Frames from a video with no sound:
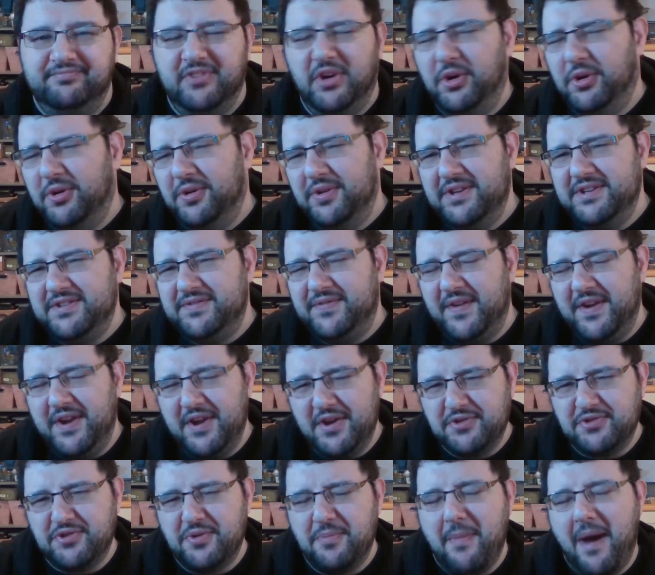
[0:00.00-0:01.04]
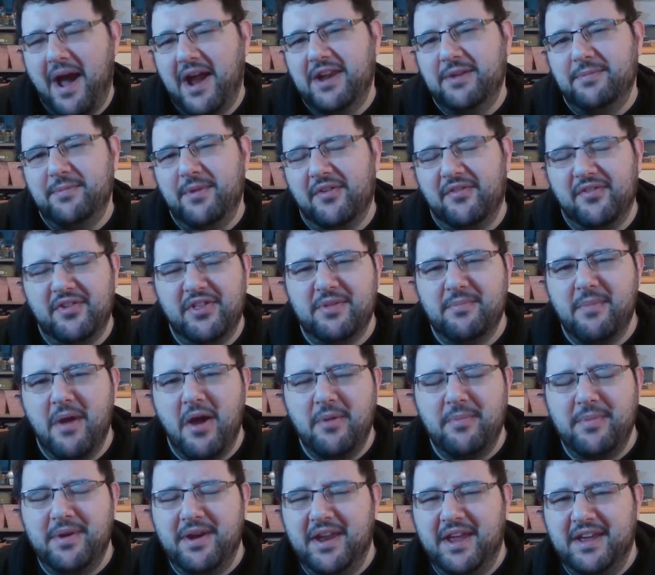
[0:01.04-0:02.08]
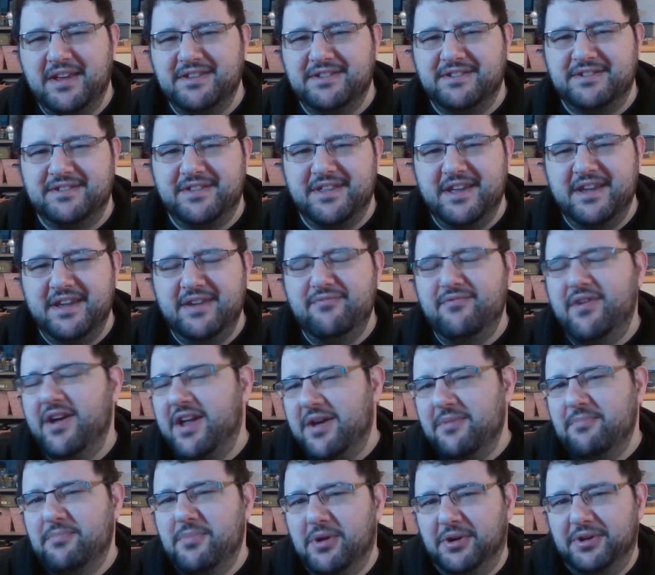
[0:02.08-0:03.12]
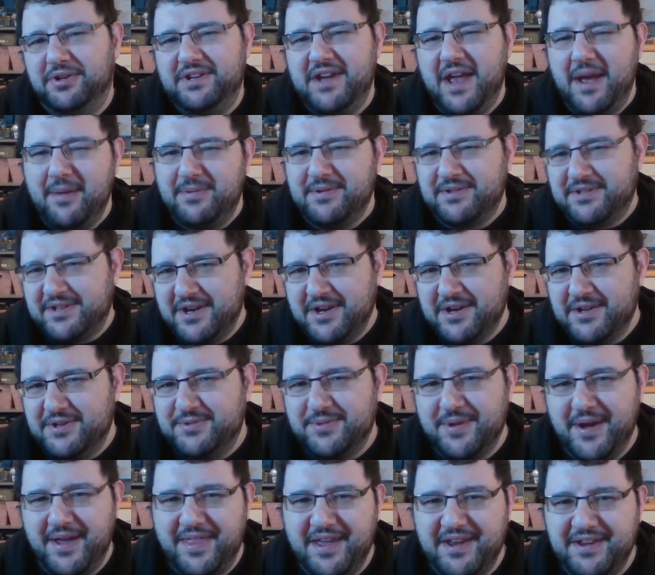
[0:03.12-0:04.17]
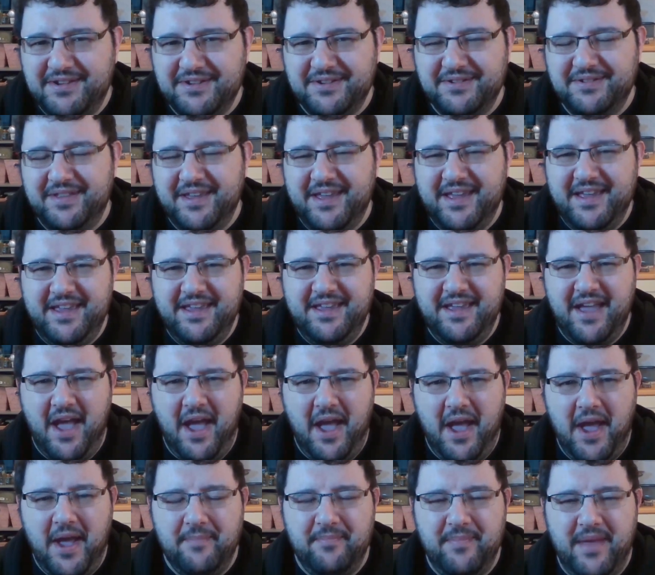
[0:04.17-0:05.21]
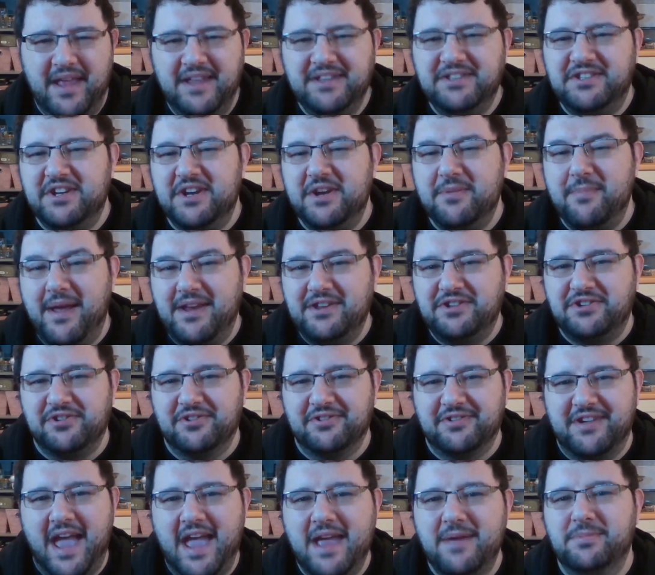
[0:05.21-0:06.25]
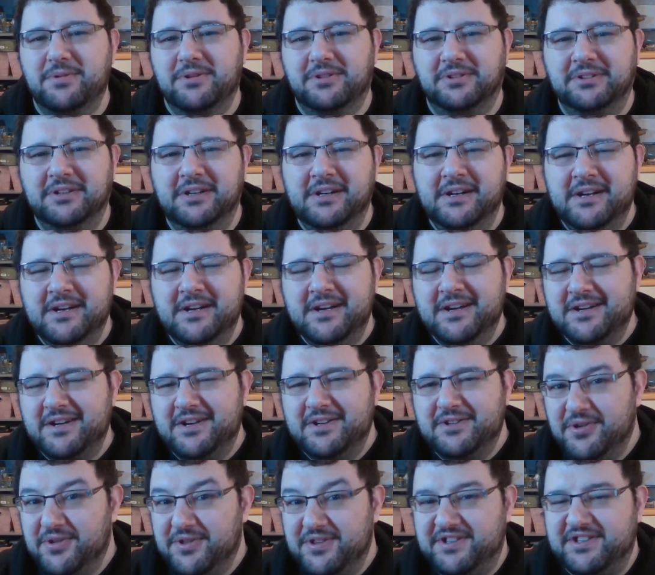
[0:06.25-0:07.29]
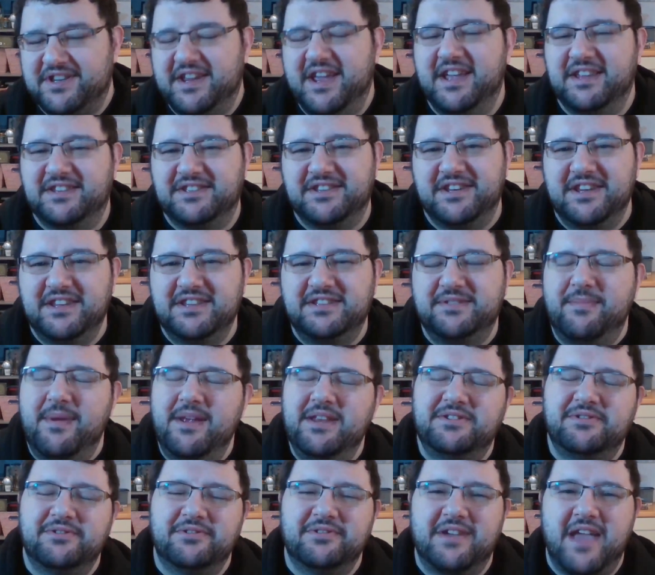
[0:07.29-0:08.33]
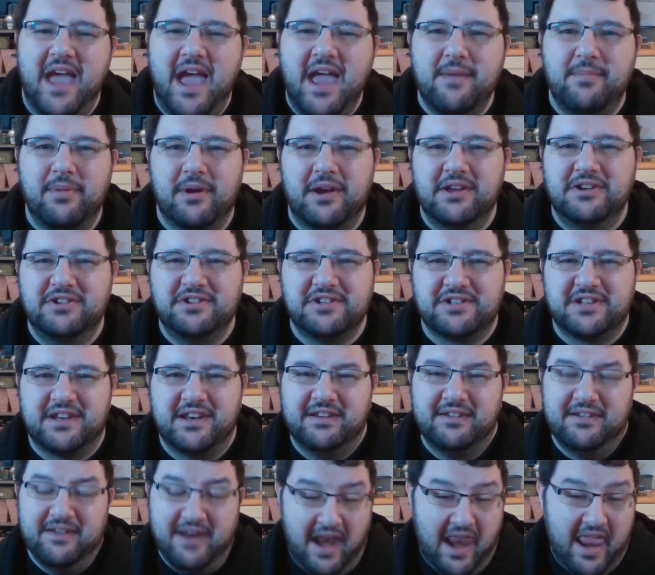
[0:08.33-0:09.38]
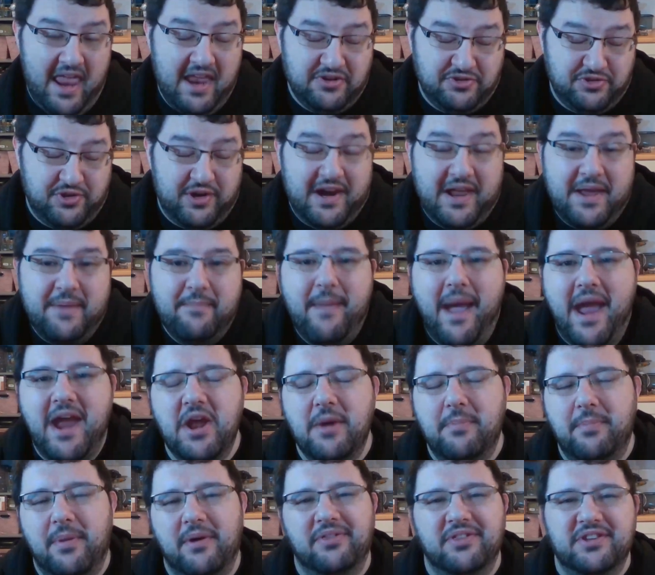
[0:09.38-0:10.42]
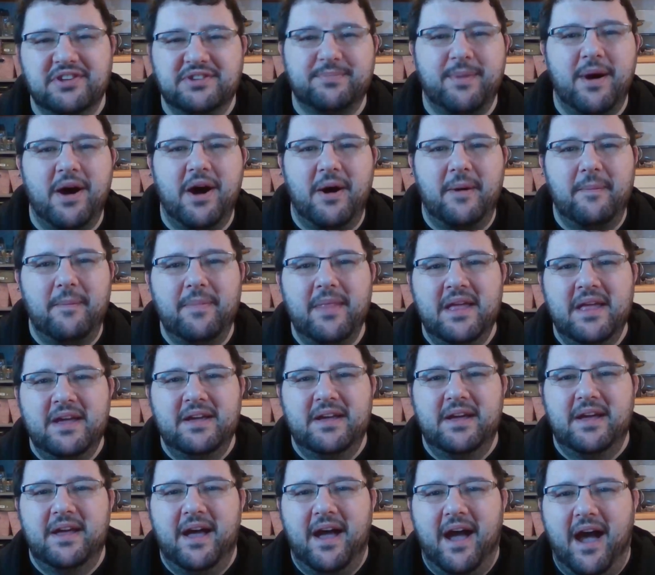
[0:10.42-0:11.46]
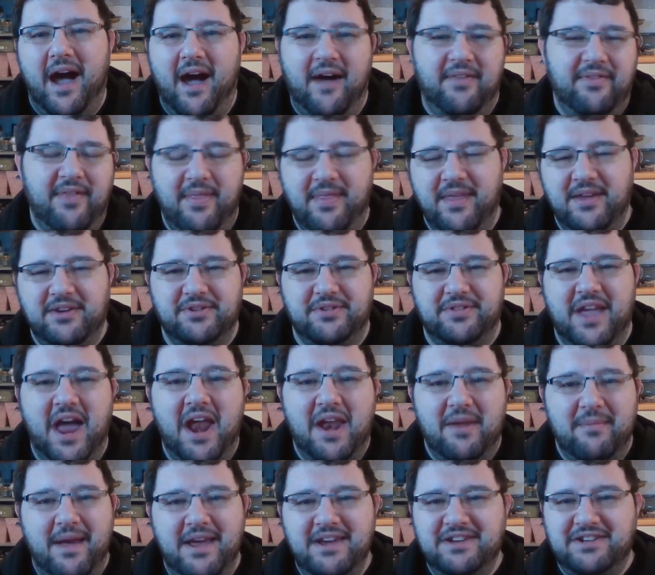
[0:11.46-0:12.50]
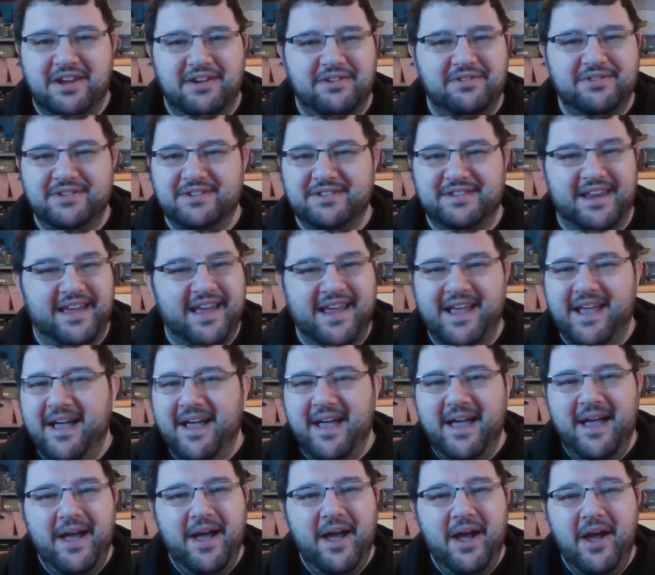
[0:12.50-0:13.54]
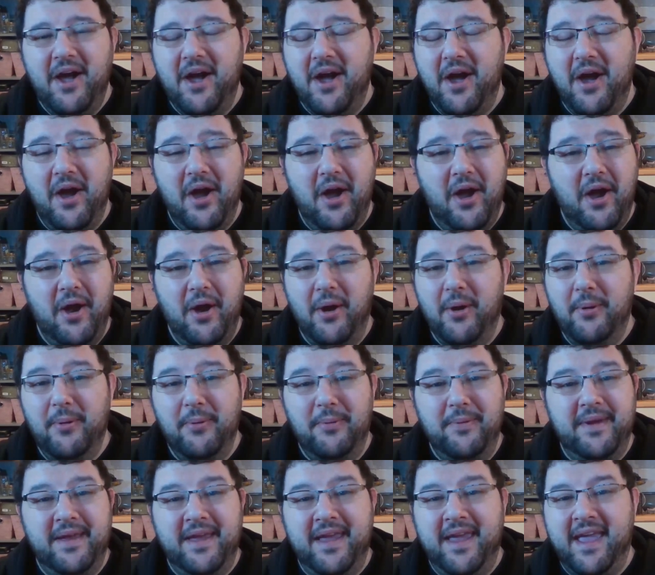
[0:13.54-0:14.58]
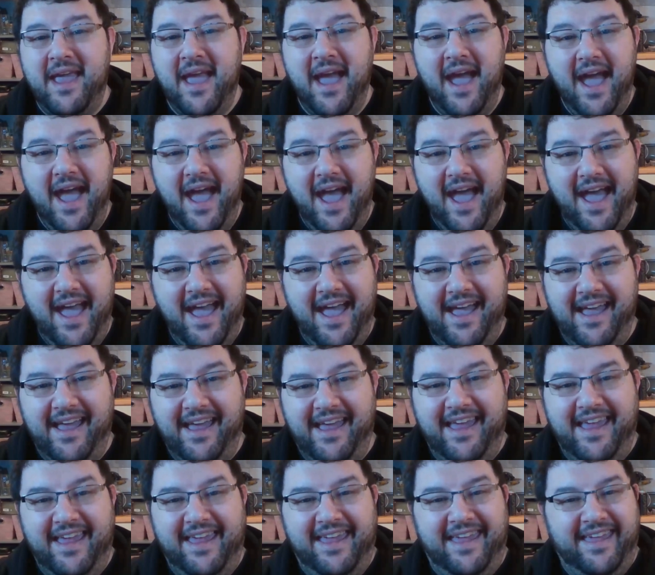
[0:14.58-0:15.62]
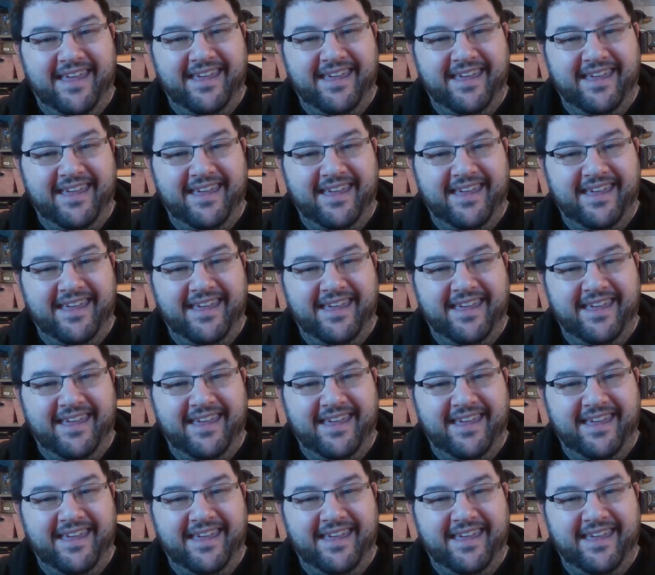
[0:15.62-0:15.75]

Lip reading: All this video is reminding me of at the moment is the Rick and Morty episodes where they do the interdimensional cable, because all the skits and interdimensional cable are just literally made up on the spot. And then they do the animation, and it's like, okay.